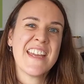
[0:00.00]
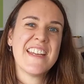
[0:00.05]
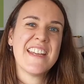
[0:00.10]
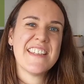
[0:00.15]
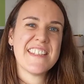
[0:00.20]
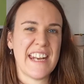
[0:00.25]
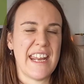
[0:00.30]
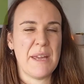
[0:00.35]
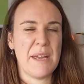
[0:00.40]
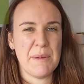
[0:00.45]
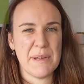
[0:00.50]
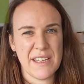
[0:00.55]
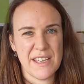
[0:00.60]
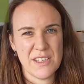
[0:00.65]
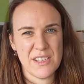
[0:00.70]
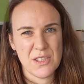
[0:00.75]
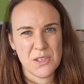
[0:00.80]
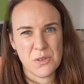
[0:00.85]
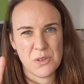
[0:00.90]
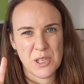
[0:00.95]
Today we're going
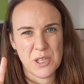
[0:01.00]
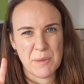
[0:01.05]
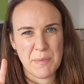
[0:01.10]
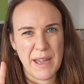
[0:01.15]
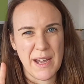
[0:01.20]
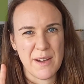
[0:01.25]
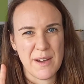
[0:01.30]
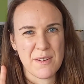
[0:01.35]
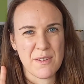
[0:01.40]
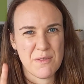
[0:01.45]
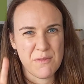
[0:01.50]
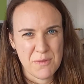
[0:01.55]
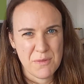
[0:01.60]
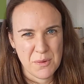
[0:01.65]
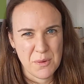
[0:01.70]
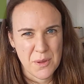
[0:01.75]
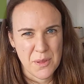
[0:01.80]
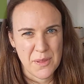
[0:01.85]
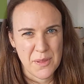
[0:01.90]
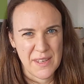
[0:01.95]
to talk about
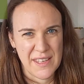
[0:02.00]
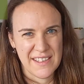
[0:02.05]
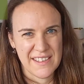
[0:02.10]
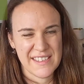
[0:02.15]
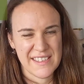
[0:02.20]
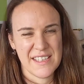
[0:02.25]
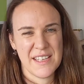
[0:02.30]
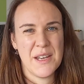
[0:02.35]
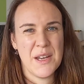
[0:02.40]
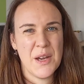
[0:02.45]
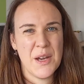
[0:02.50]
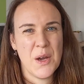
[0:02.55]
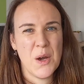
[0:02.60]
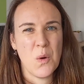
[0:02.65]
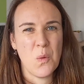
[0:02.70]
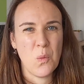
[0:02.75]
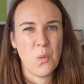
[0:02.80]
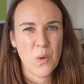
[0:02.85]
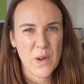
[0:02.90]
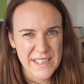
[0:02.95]
4 things.
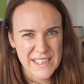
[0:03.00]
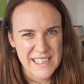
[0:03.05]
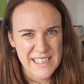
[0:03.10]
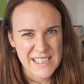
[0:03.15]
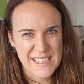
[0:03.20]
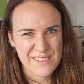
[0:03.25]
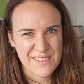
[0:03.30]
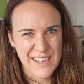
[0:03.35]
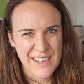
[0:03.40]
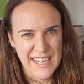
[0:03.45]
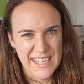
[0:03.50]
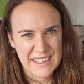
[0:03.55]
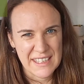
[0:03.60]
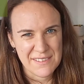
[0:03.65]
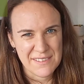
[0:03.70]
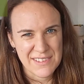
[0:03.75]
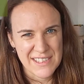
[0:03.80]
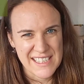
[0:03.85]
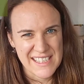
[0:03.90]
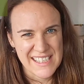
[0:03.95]
What is fatty
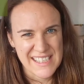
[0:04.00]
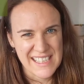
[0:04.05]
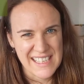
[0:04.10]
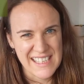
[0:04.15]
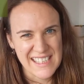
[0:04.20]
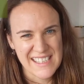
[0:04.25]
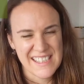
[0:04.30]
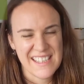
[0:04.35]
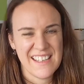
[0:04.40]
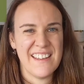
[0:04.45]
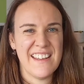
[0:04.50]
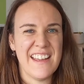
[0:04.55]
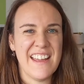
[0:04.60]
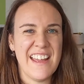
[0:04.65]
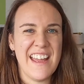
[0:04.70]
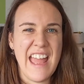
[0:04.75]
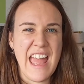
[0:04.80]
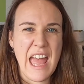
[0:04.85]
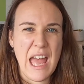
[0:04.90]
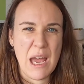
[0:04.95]
liver disease?
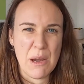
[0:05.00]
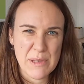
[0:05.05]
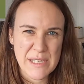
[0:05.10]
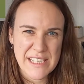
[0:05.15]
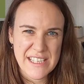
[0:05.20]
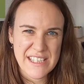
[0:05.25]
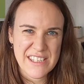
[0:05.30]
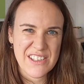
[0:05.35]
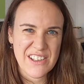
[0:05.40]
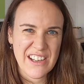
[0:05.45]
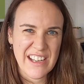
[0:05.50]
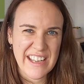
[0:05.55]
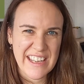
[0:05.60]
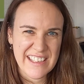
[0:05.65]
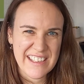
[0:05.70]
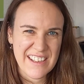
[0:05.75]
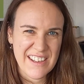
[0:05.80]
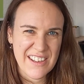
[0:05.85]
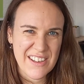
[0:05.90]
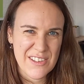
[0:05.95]
How is it
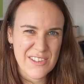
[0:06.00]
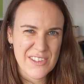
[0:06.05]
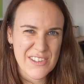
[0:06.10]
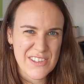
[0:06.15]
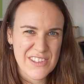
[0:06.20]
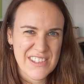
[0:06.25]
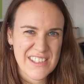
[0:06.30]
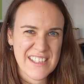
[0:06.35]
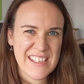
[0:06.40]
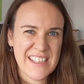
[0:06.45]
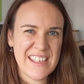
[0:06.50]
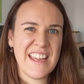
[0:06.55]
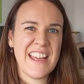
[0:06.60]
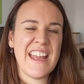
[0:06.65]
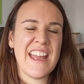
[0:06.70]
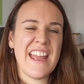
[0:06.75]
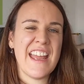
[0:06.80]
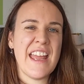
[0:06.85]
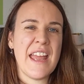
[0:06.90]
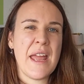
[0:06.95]
diagnosed?
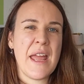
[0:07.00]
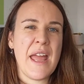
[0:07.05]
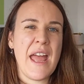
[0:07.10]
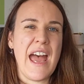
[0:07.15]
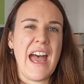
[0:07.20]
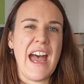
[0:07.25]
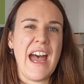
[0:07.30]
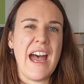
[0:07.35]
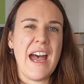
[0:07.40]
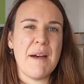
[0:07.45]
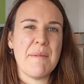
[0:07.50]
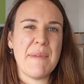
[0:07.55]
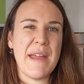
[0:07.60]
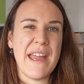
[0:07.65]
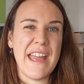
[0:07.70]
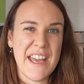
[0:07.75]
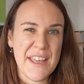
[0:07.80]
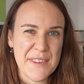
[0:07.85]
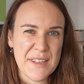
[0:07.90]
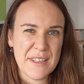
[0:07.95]

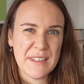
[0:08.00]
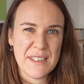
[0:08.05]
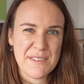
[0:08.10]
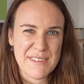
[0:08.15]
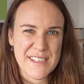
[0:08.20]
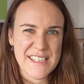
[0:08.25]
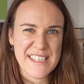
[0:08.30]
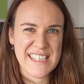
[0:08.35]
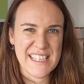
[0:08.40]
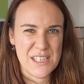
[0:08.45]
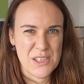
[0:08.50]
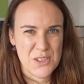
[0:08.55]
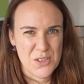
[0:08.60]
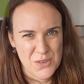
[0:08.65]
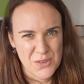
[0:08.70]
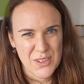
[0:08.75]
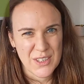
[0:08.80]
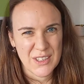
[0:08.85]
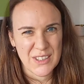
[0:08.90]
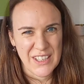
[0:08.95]
How the liver sees
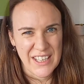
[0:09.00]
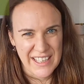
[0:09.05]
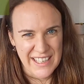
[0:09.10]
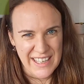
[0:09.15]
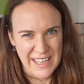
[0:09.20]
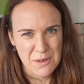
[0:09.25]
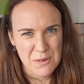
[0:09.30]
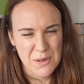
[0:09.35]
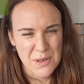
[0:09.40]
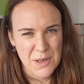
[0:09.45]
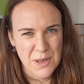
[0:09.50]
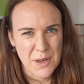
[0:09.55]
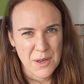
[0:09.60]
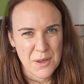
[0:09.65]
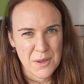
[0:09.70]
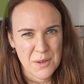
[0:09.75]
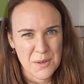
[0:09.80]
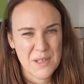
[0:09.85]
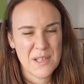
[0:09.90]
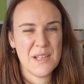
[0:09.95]
sugar like
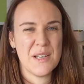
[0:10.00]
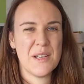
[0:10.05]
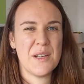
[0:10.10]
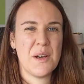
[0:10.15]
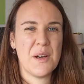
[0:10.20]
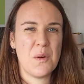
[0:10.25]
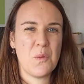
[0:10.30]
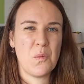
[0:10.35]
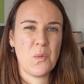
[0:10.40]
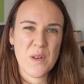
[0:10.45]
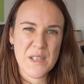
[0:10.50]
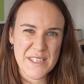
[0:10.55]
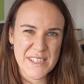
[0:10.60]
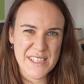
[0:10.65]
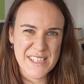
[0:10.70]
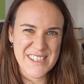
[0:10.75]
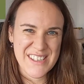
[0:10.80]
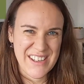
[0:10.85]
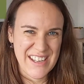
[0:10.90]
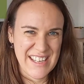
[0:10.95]
alcohol. What are the
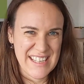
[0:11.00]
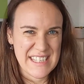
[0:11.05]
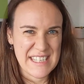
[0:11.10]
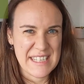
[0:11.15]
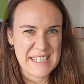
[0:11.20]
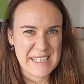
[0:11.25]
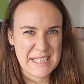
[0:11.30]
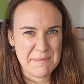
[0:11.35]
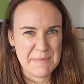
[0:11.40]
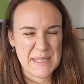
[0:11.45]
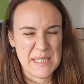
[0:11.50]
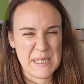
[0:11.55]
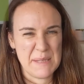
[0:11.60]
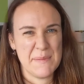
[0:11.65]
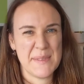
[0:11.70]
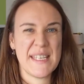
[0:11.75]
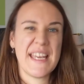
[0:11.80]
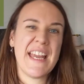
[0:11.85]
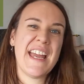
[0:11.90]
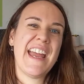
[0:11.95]
signs and
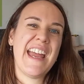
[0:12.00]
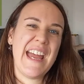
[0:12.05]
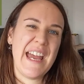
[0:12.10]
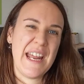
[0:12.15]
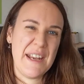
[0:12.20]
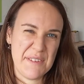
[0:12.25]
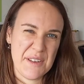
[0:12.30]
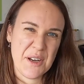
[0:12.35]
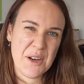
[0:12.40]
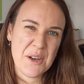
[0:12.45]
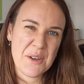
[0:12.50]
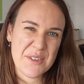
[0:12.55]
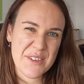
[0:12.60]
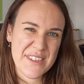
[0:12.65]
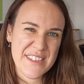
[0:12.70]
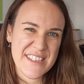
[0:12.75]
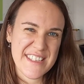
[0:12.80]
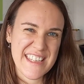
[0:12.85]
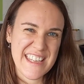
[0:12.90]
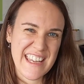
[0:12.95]
symptoms? And if you hold on
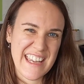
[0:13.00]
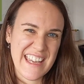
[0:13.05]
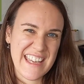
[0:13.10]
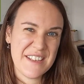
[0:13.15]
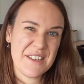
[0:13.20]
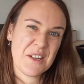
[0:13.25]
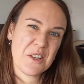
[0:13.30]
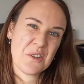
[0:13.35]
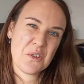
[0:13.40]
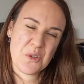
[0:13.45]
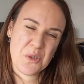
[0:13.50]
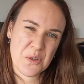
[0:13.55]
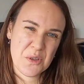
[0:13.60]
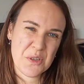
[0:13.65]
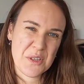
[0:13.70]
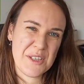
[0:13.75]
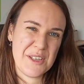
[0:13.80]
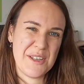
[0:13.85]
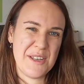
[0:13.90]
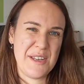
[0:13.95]
to the end, I'll talk
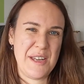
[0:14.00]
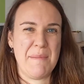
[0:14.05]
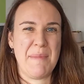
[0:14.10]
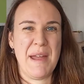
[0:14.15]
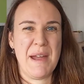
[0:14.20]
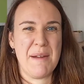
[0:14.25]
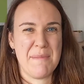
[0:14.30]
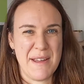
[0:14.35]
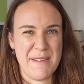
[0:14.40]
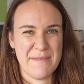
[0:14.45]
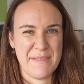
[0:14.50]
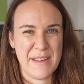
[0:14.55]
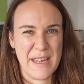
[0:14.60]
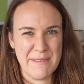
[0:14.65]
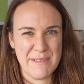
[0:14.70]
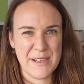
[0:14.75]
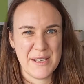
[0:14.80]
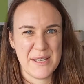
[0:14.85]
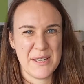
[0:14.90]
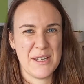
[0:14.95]
to you about my
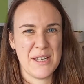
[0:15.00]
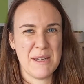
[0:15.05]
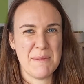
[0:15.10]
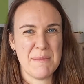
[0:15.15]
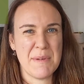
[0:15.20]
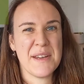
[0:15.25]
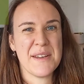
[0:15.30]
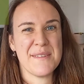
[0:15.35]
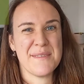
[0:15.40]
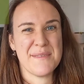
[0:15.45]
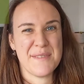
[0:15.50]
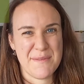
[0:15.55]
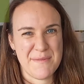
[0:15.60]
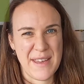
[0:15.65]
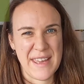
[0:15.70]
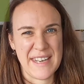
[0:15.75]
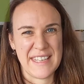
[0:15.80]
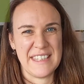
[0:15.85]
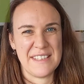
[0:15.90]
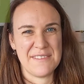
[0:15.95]
favourite herb for
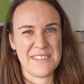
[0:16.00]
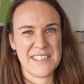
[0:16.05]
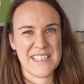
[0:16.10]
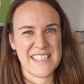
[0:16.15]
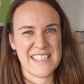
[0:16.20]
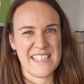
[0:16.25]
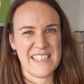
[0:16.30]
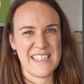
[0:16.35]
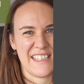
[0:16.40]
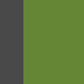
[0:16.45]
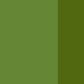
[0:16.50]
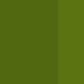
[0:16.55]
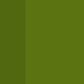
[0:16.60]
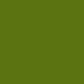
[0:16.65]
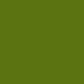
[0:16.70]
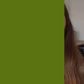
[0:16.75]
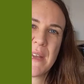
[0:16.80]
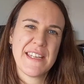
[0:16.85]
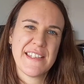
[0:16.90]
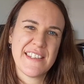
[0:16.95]
fatty liver disease.
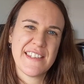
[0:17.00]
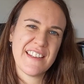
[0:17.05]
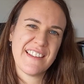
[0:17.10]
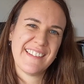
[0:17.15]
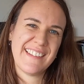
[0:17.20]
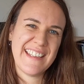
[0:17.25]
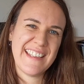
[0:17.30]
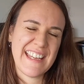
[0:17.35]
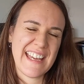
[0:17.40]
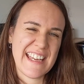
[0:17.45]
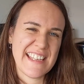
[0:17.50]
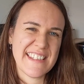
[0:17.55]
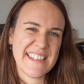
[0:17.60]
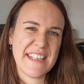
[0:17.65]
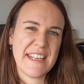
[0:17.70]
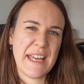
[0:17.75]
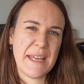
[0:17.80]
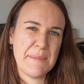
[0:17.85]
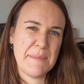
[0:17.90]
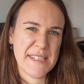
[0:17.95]
So basically, as the
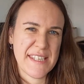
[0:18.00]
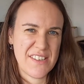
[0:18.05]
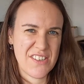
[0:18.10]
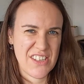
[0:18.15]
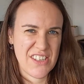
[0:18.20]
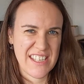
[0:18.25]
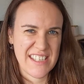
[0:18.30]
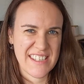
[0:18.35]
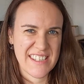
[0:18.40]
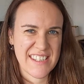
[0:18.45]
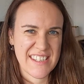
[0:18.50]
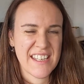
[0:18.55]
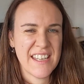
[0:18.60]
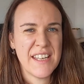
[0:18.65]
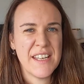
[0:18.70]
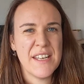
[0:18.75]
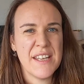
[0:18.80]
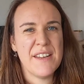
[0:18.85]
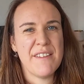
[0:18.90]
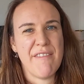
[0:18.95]
name suggests,
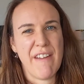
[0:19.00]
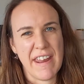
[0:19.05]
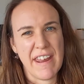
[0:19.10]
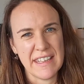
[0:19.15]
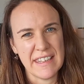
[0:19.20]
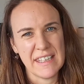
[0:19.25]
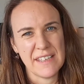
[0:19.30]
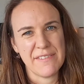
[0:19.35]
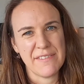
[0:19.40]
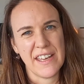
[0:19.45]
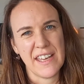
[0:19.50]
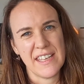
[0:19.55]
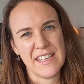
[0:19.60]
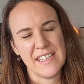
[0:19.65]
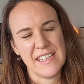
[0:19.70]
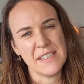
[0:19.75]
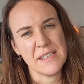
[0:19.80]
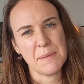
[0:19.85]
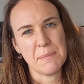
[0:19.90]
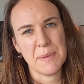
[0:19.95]
fatty liver
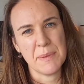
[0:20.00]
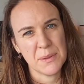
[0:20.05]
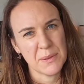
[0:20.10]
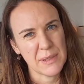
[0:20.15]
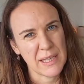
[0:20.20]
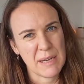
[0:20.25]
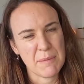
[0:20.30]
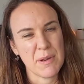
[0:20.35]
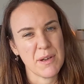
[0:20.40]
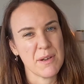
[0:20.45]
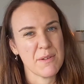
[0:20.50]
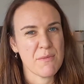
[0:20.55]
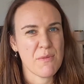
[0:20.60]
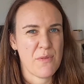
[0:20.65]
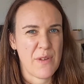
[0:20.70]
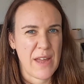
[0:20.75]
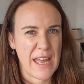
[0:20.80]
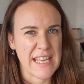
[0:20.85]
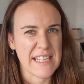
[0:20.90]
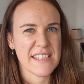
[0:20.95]
is a build-up of
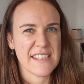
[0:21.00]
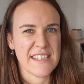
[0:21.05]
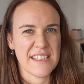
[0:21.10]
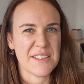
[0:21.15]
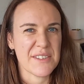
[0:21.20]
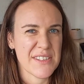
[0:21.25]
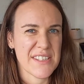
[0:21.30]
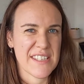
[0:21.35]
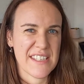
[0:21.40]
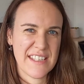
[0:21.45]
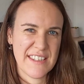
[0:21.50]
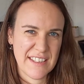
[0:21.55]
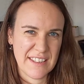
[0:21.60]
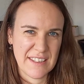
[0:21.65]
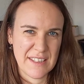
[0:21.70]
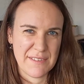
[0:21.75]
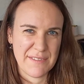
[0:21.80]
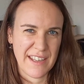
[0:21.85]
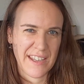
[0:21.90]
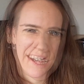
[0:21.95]
fat cells in the
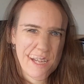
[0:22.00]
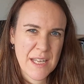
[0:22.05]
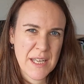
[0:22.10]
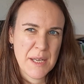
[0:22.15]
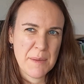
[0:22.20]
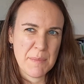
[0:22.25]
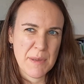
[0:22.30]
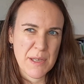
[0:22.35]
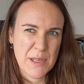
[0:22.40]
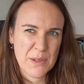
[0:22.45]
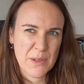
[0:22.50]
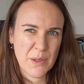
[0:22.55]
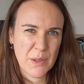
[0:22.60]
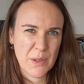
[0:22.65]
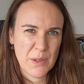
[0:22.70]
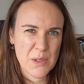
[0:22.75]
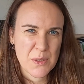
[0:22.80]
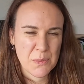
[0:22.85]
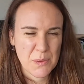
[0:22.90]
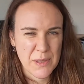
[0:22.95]
liver,
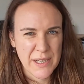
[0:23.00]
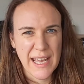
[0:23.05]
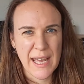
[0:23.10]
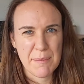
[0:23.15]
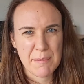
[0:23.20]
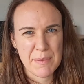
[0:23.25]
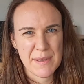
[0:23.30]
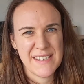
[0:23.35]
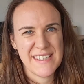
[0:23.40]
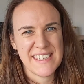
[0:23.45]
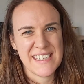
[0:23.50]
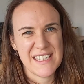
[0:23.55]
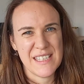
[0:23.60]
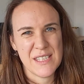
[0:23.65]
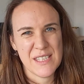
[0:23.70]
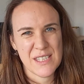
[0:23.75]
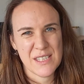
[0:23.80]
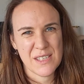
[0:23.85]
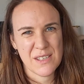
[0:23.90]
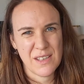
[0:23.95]
because what happens
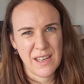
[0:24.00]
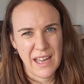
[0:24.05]
is